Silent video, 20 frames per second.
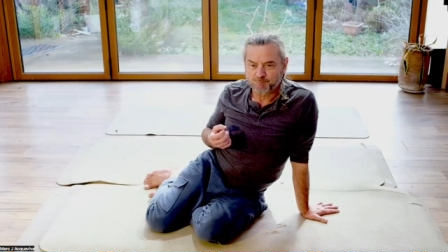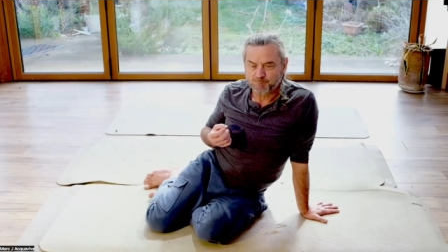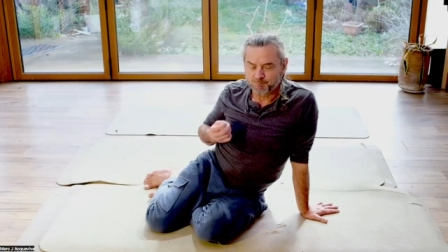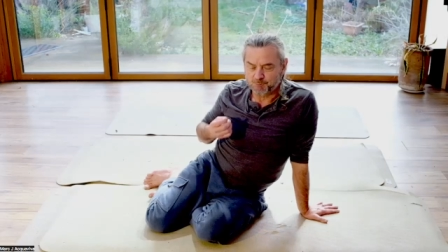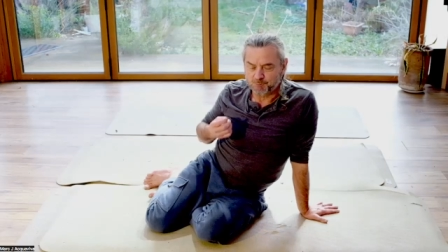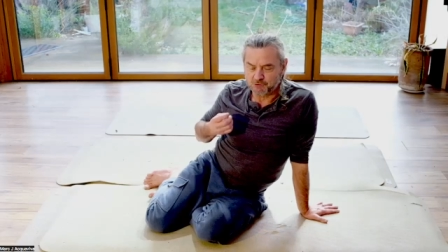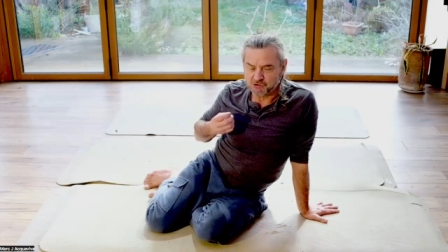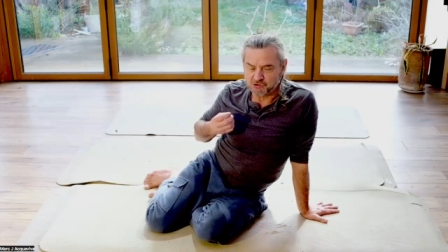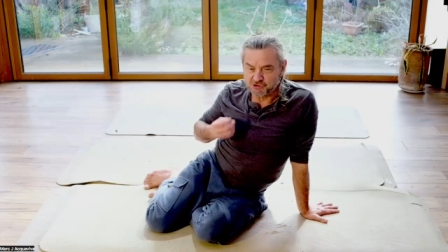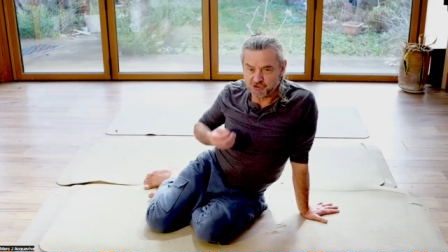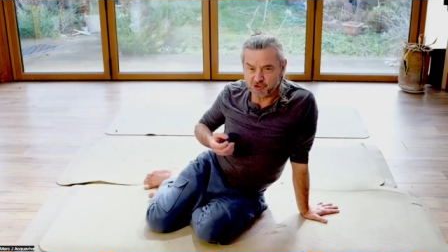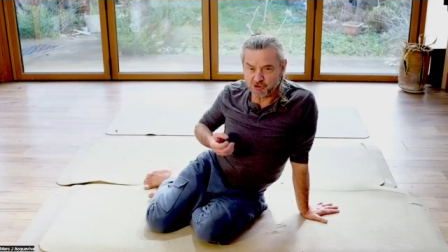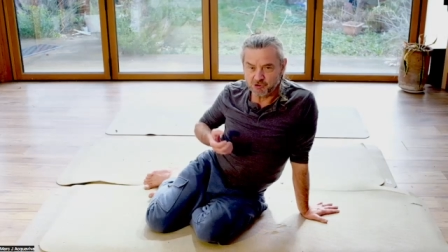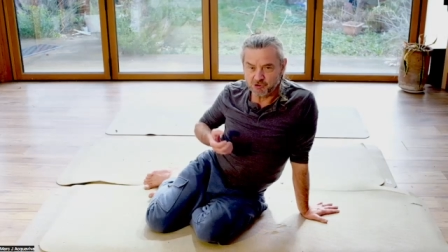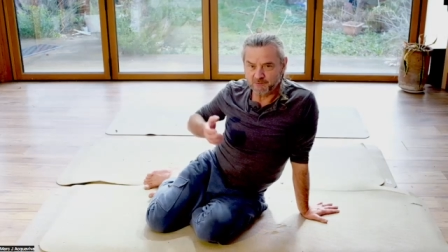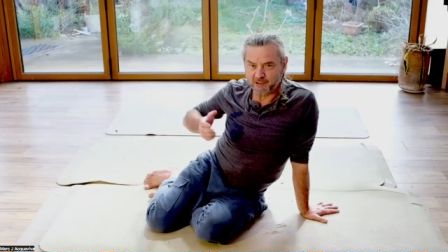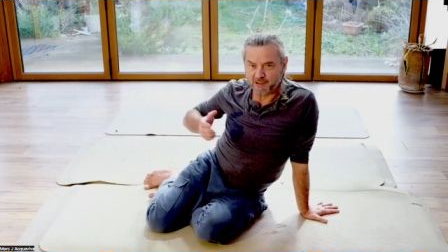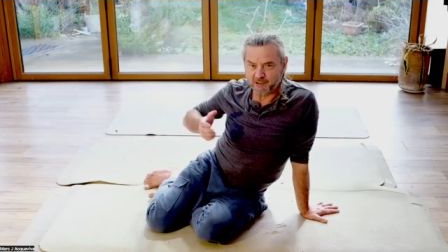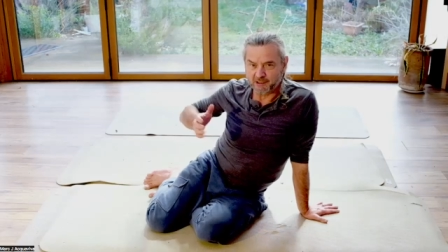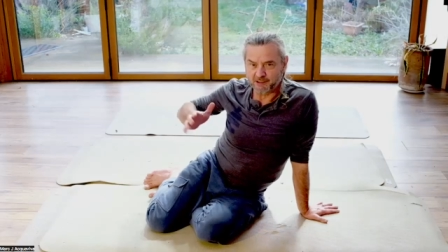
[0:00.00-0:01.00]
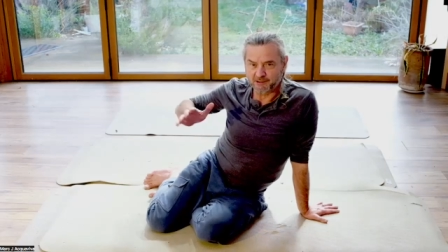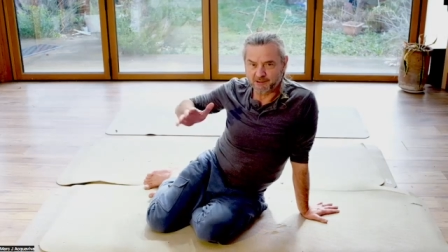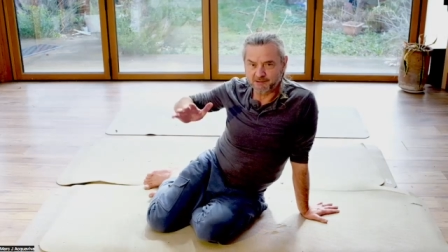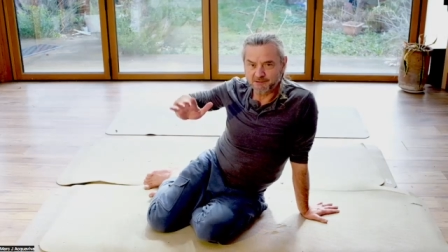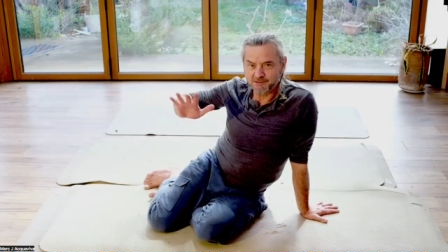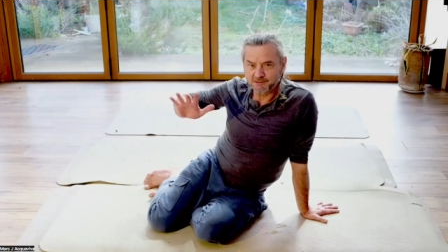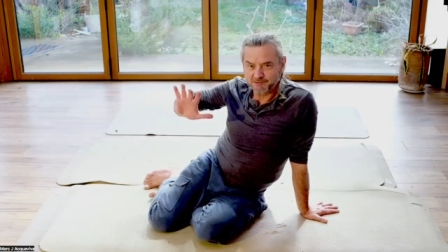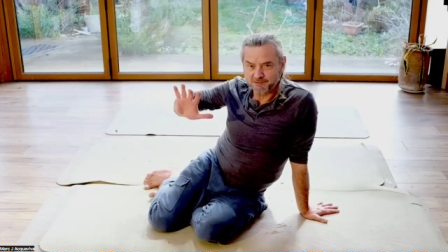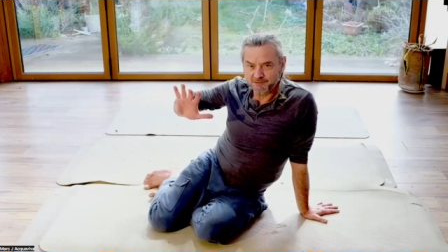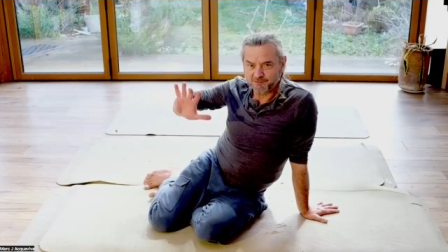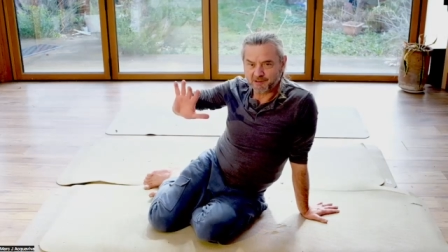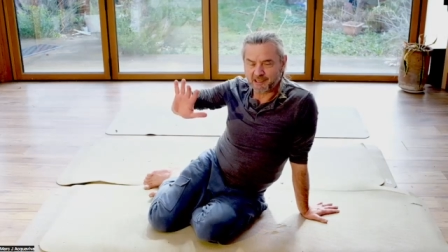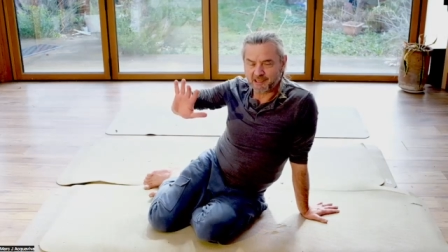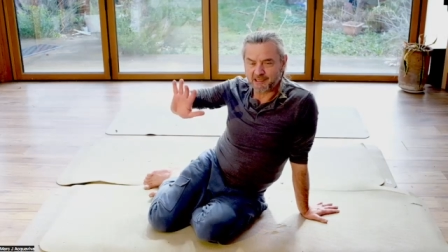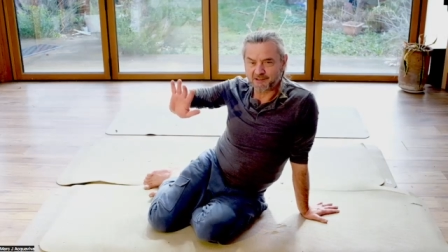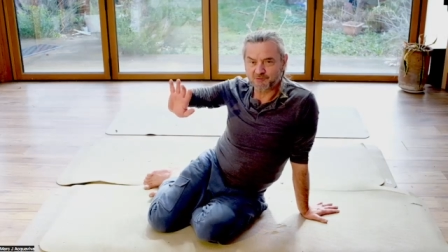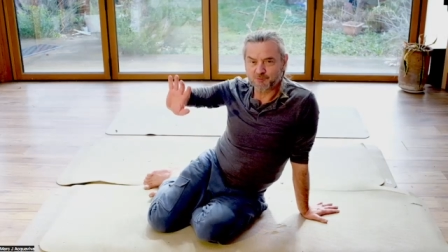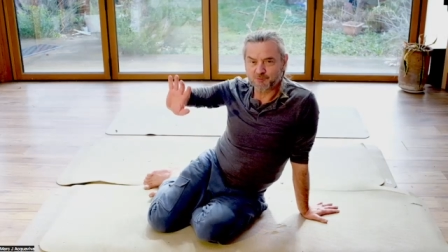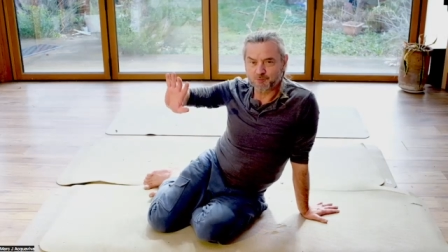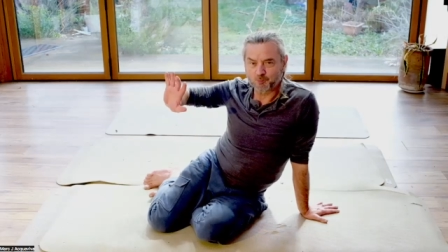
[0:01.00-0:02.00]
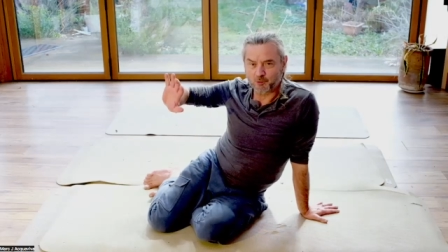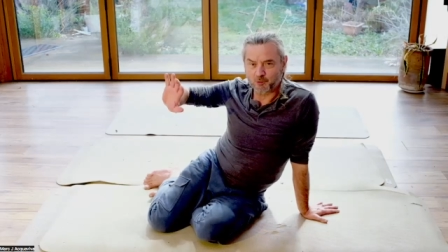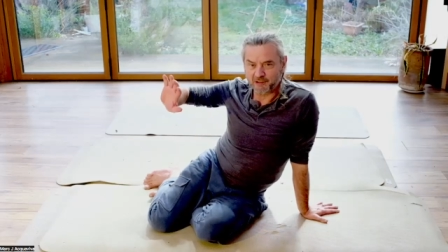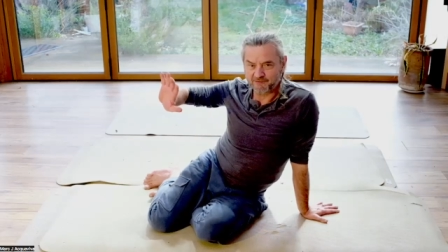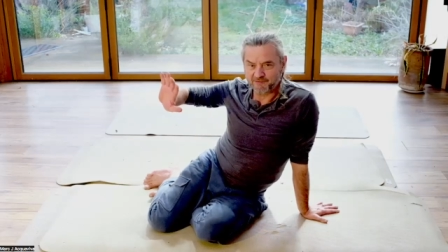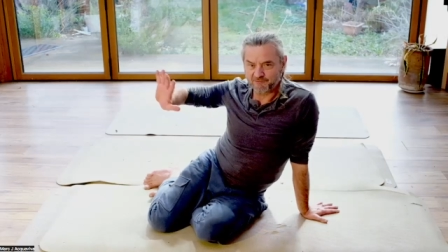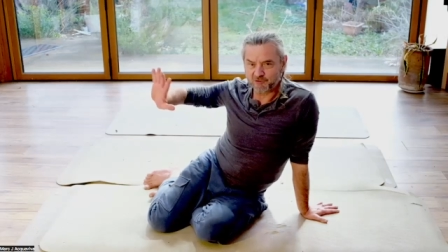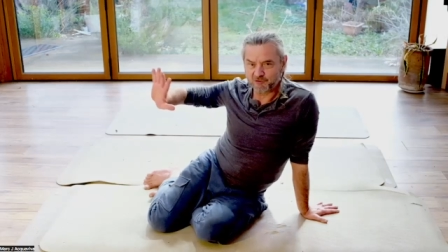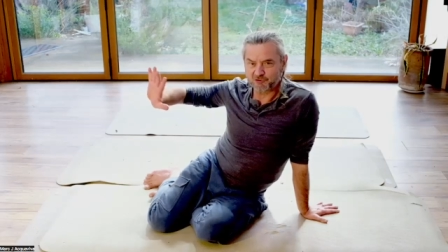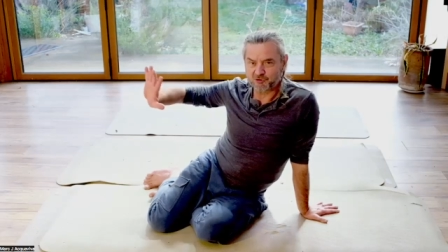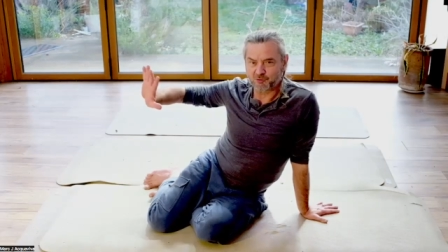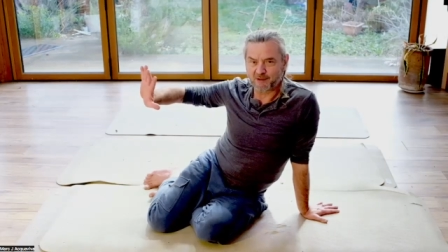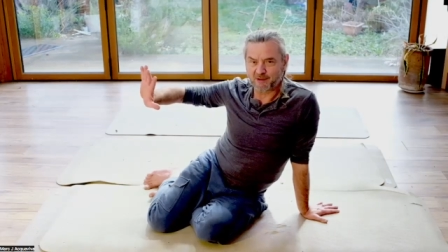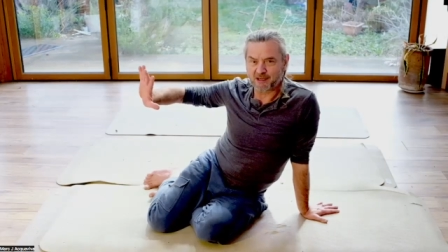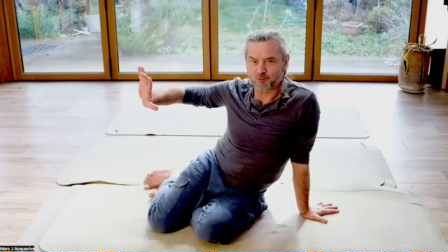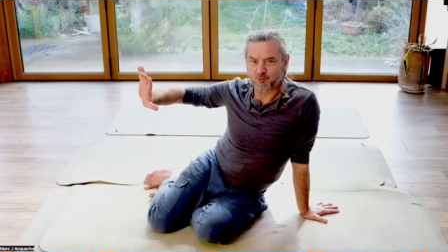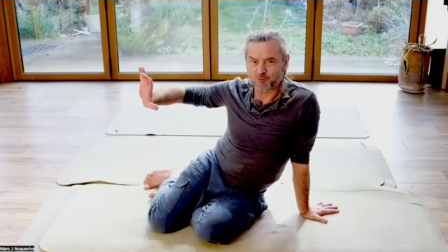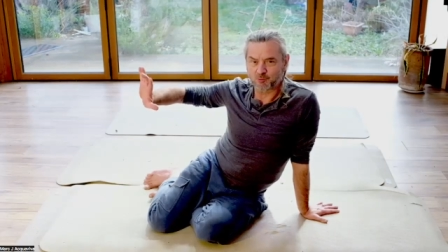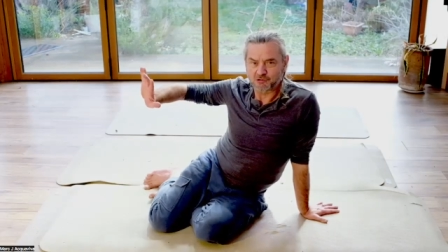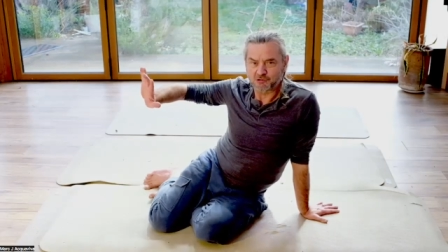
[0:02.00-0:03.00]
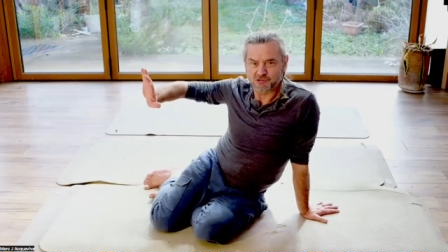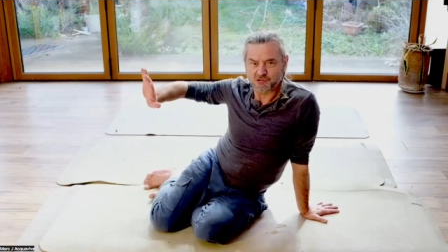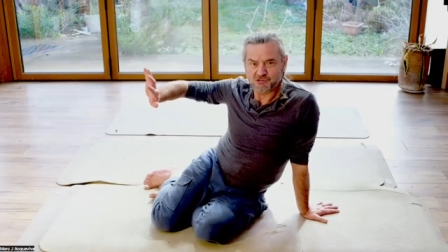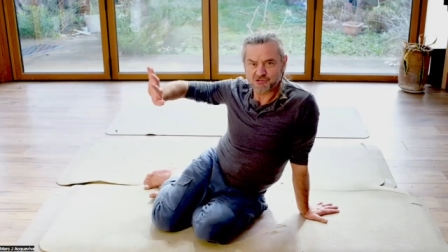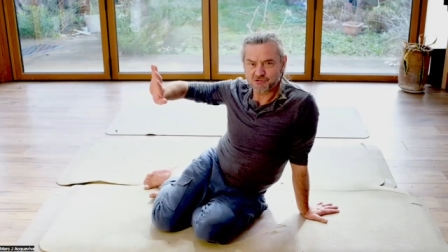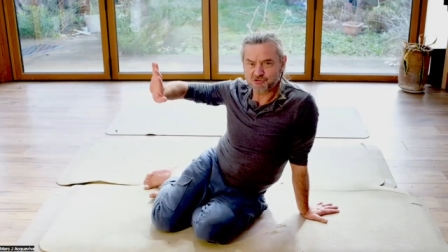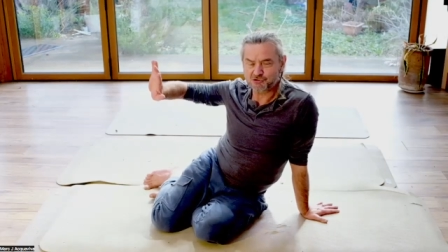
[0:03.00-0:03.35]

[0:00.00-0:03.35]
presuming that whatever you do outwards